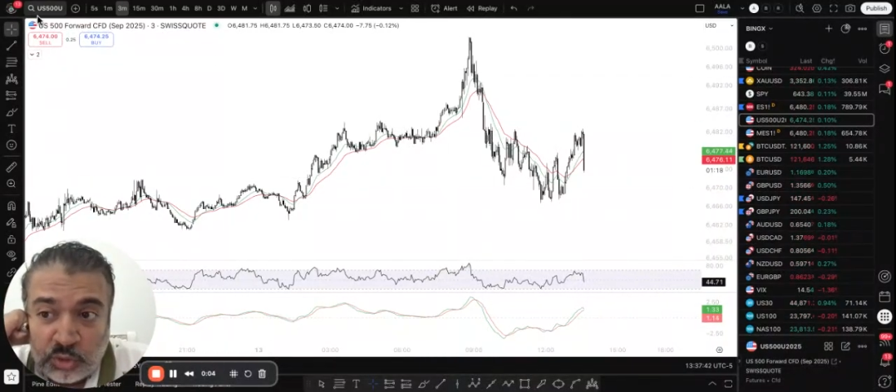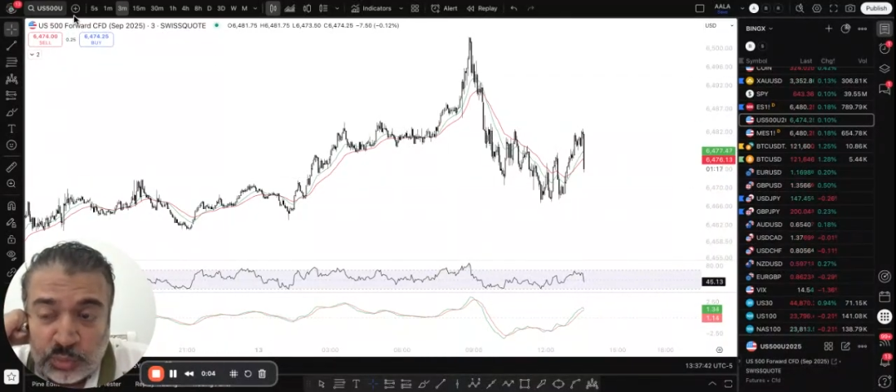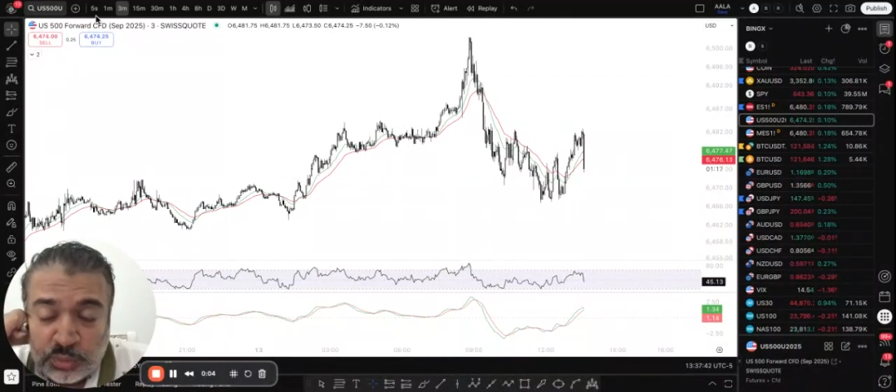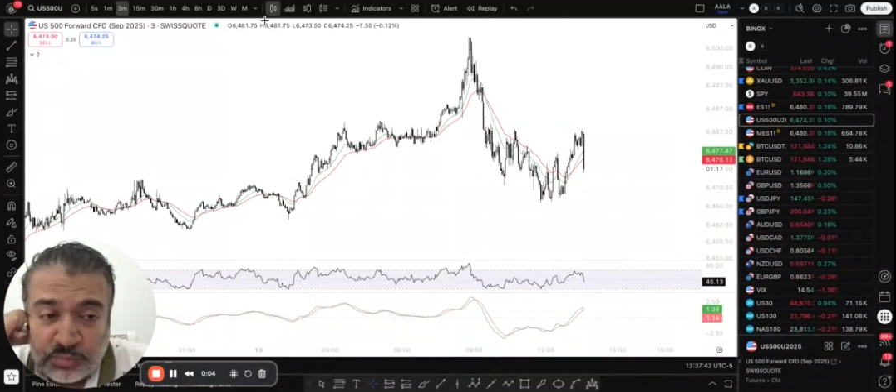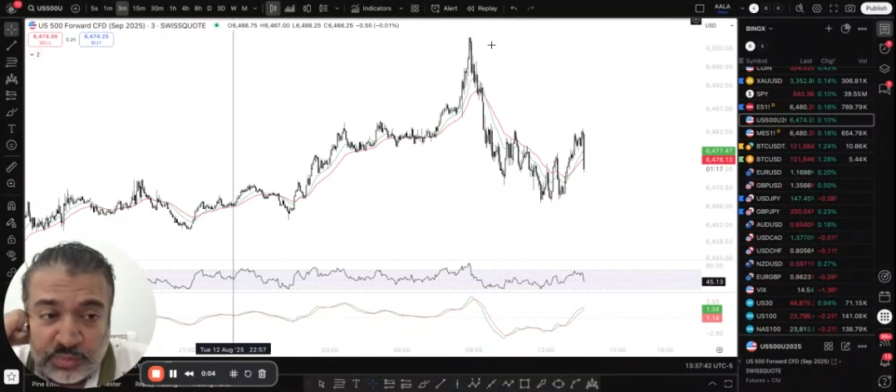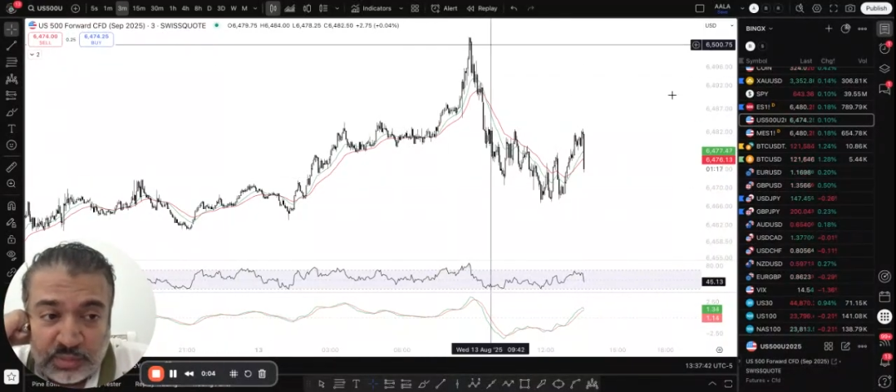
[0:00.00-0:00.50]

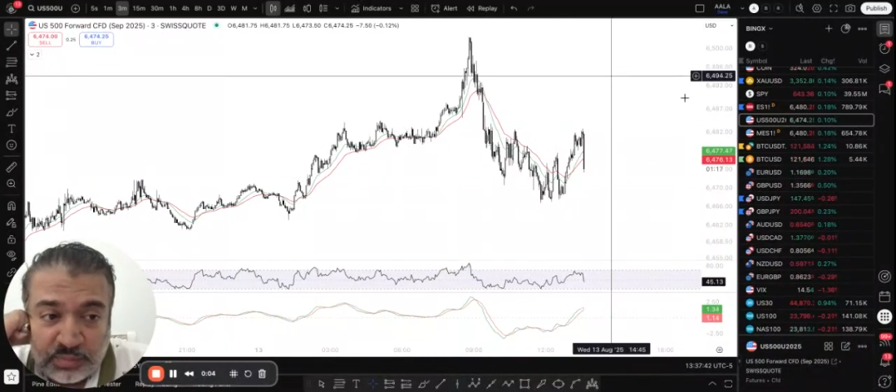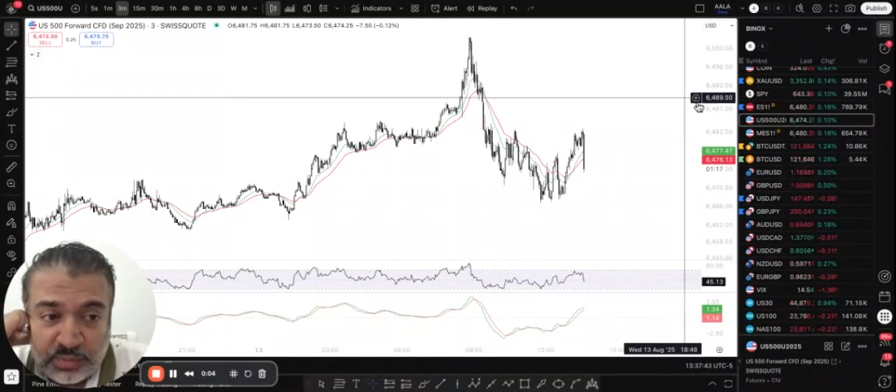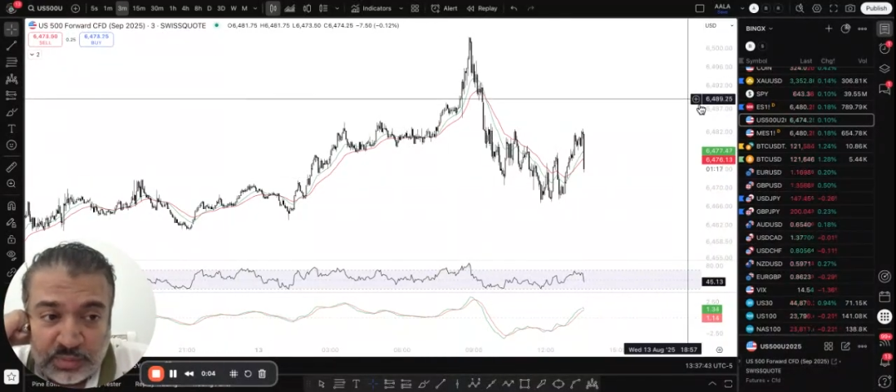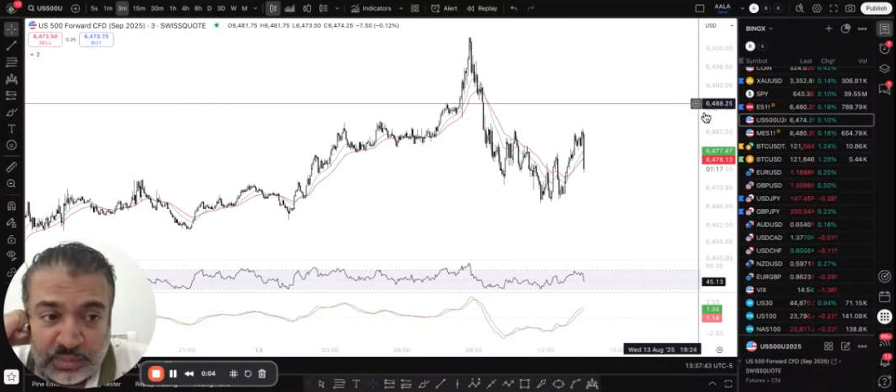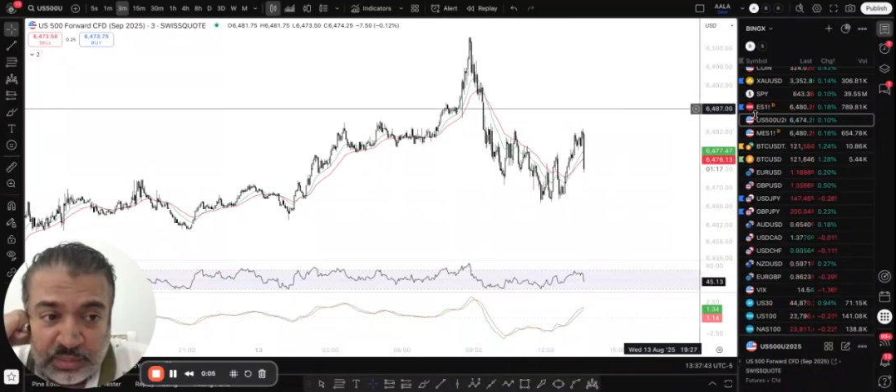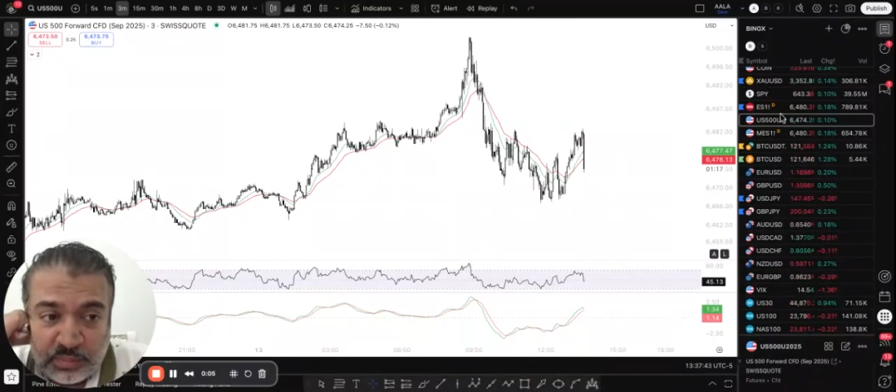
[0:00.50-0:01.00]
US
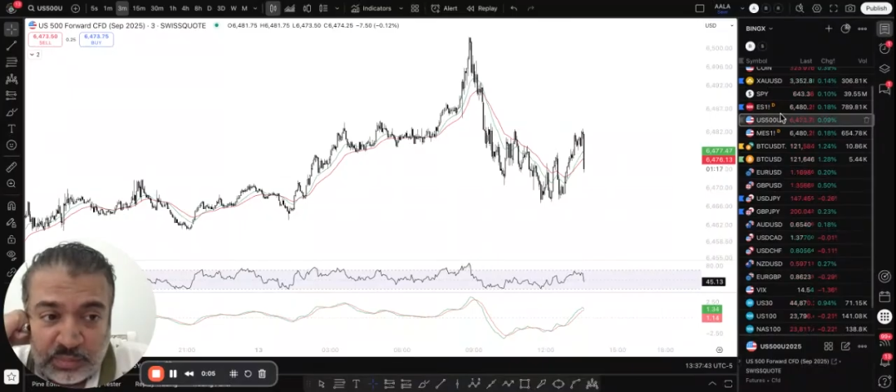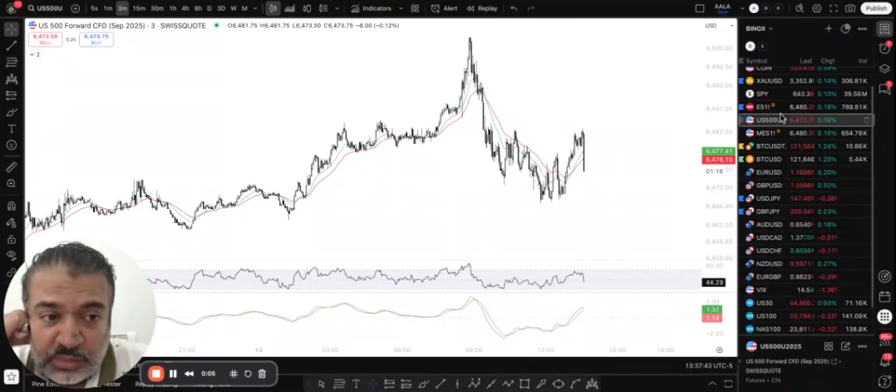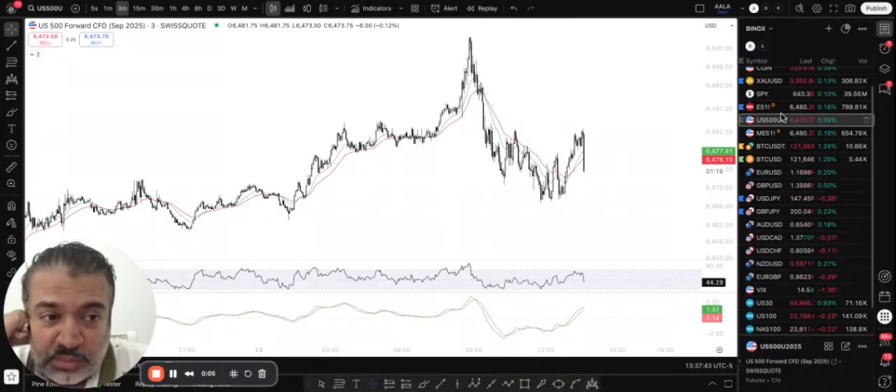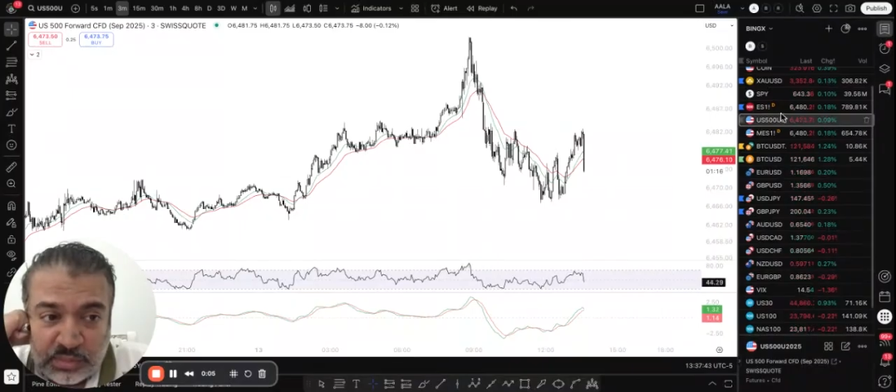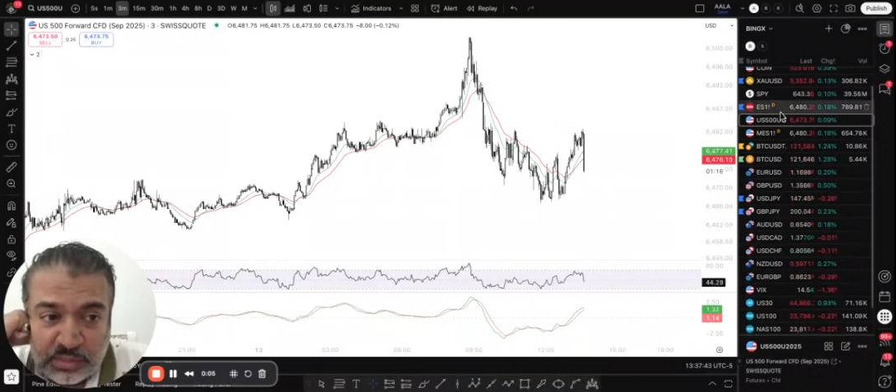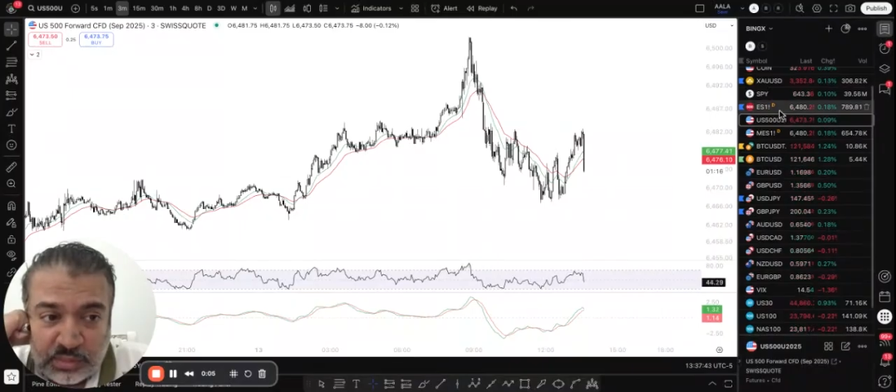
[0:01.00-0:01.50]
500, which is